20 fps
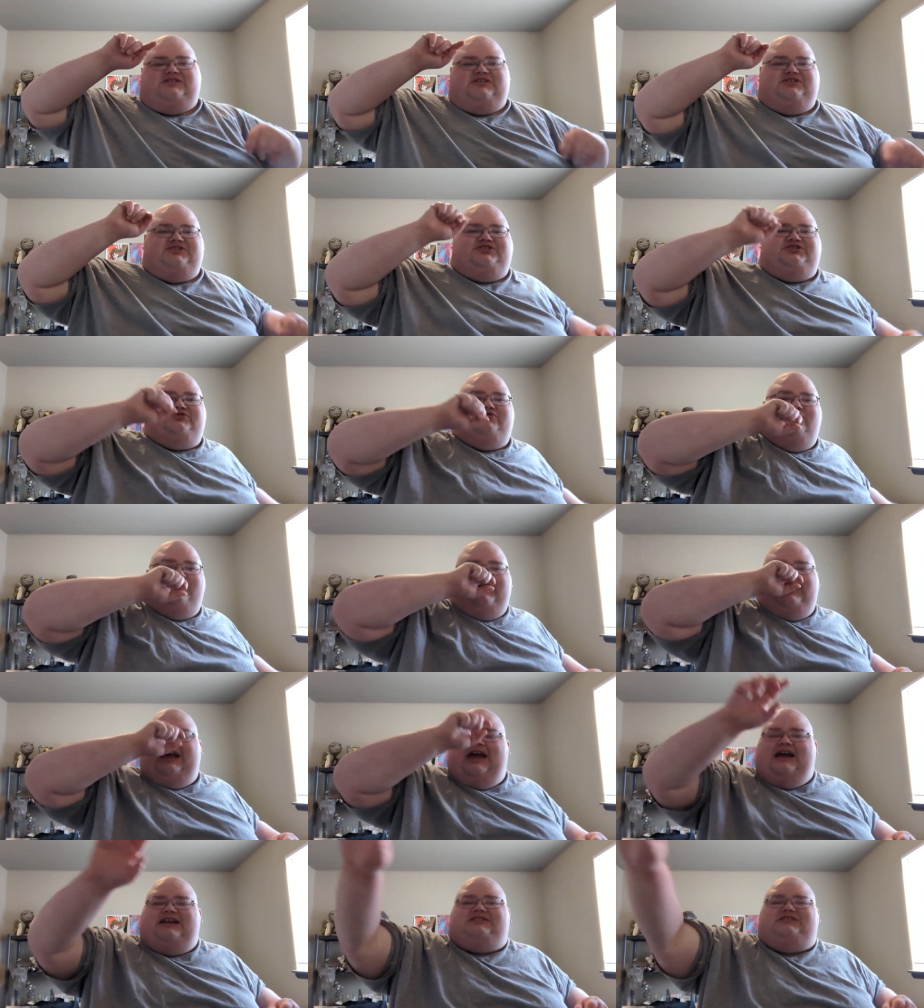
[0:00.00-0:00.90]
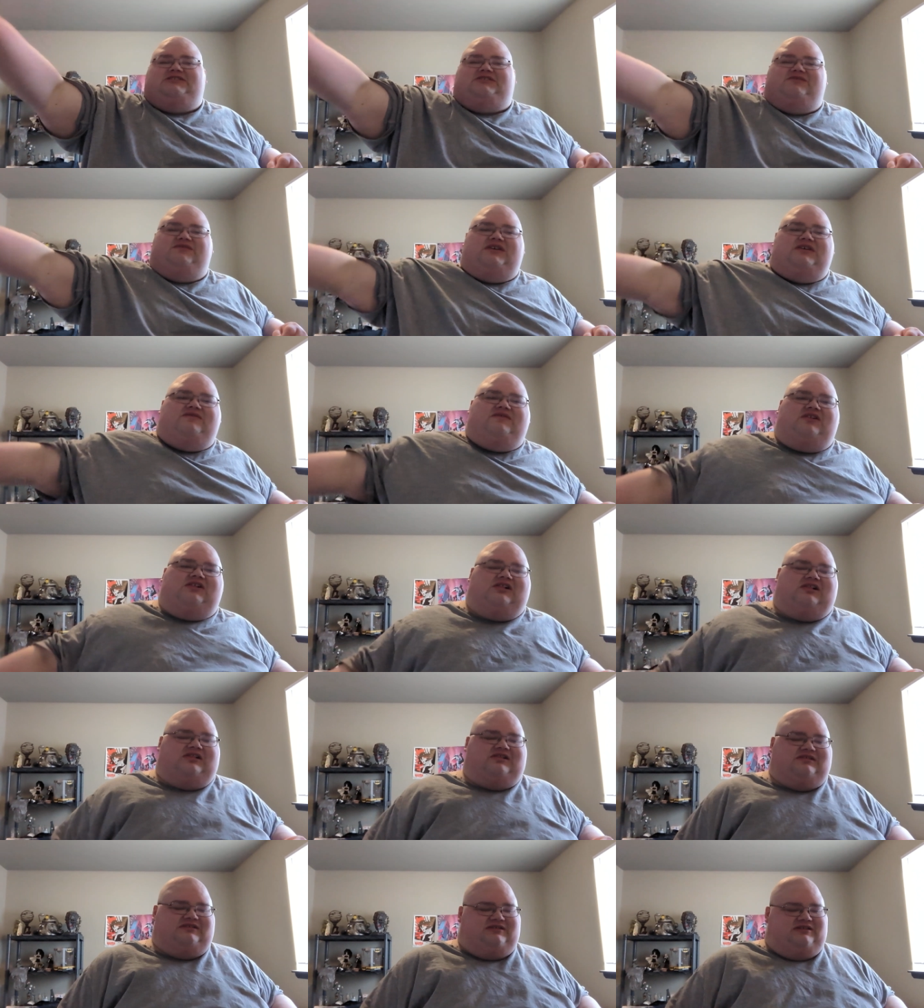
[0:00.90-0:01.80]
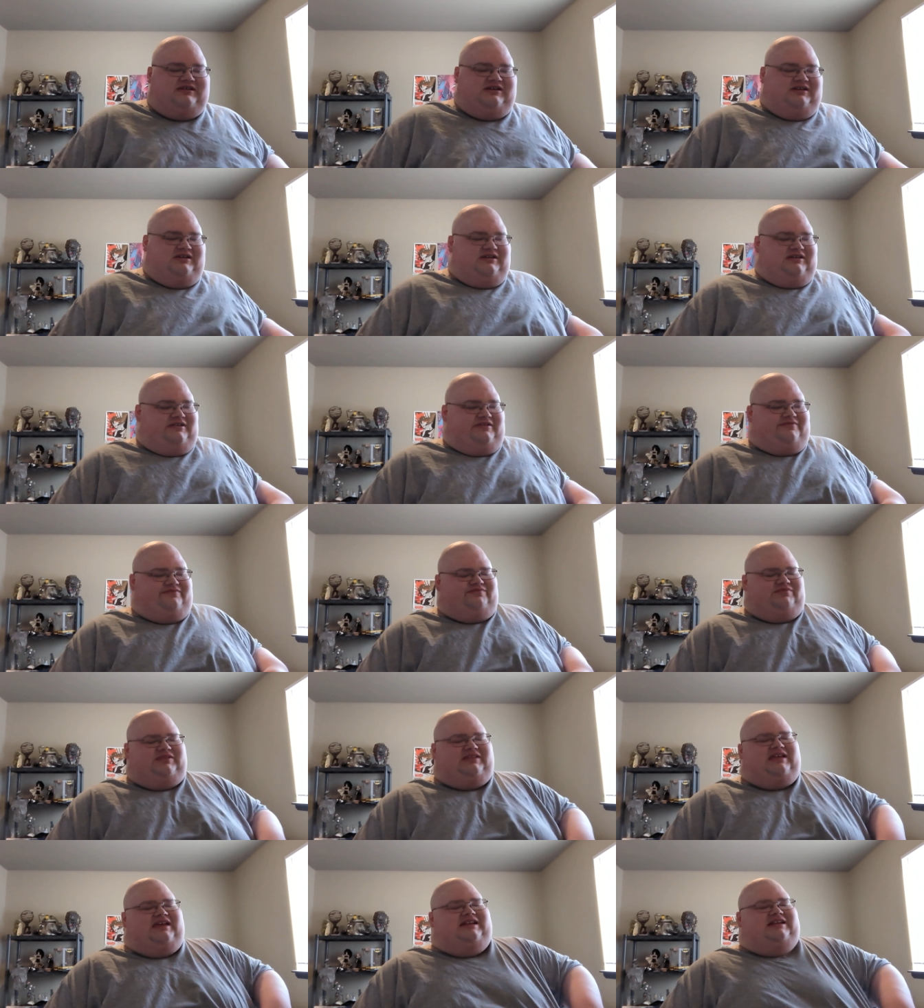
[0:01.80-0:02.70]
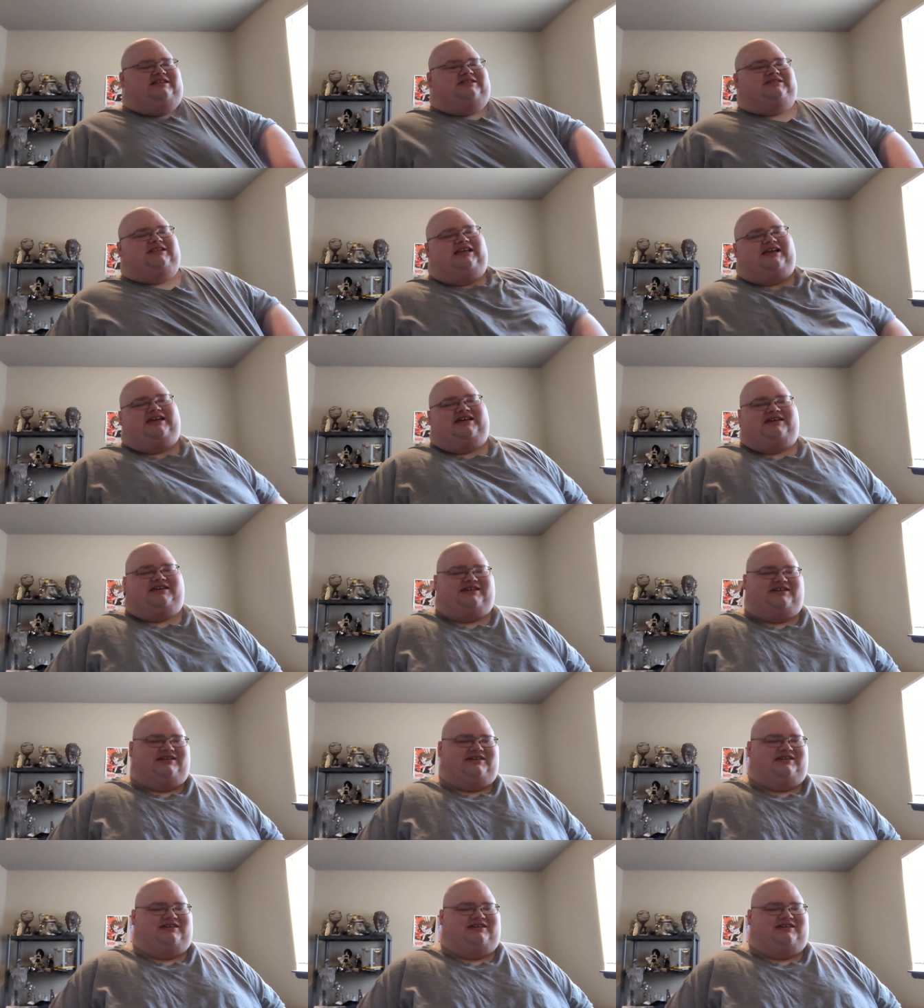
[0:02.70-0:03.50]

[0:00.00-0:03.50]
to destroy an axis of evil. And it's like,